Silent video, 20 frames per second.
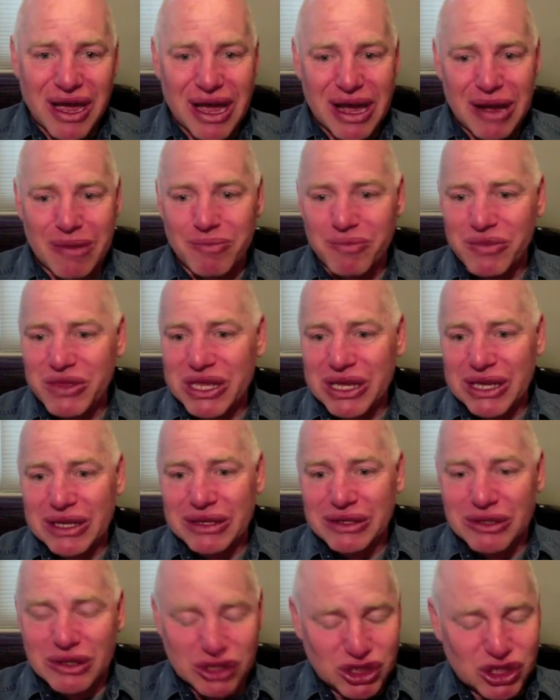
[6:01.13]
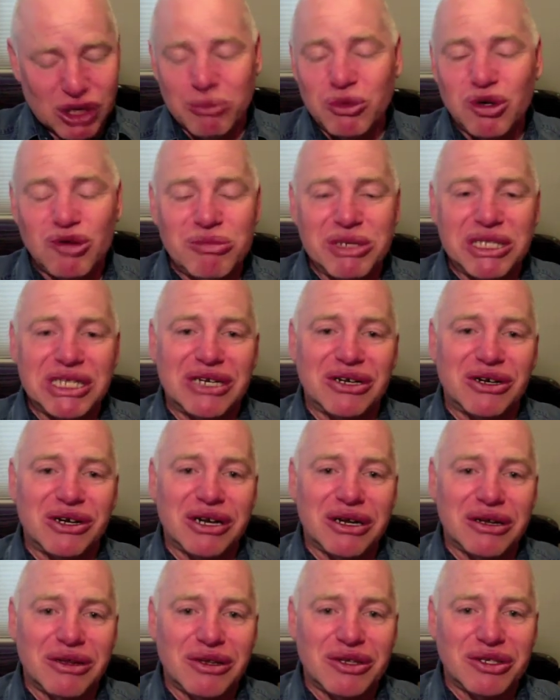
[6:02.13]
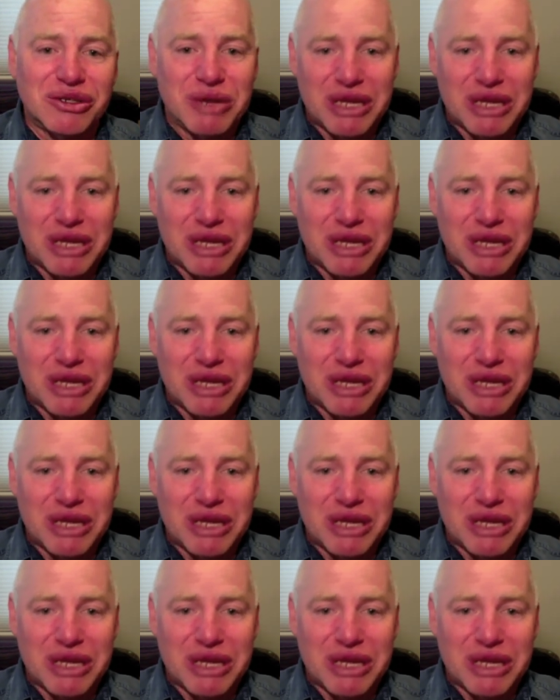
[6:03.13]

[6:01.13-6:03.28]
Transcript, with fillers: Um, the There's some new materials,